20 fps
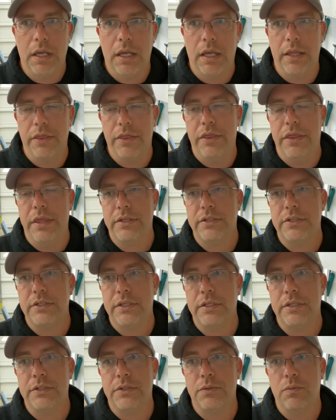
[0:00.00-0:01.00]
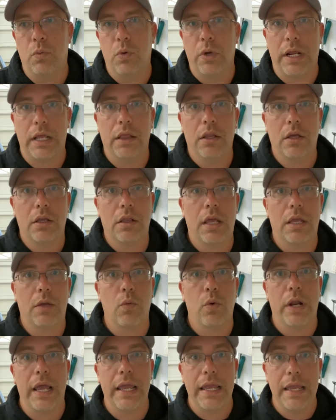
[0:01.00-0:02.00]
And this is what I look like
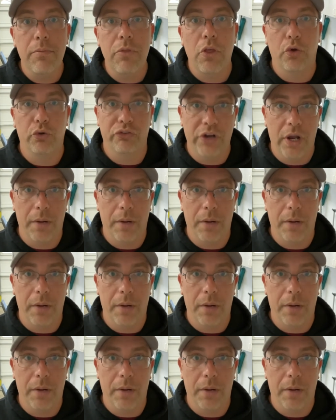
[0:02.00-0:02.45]
when I am those